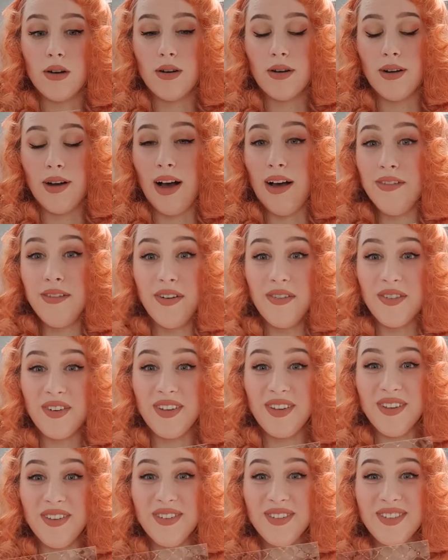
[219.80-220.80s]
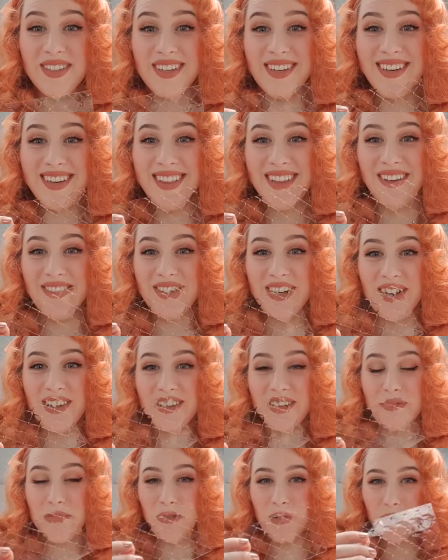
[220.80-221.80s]
I've never used leaf
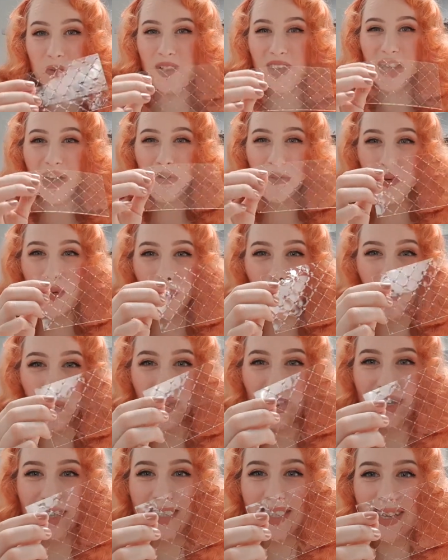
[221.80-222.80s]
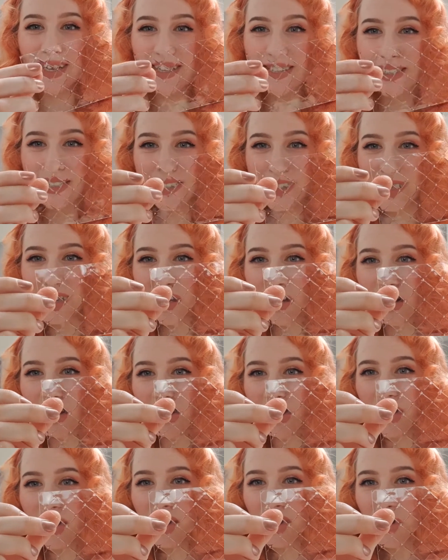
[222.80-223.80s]
gelatin before. Look how cool this is.
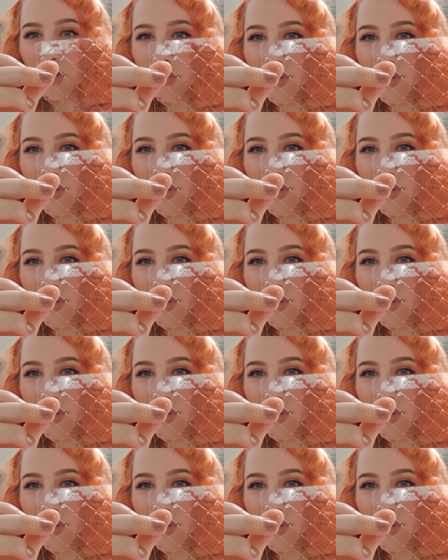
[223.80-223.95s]
Oh my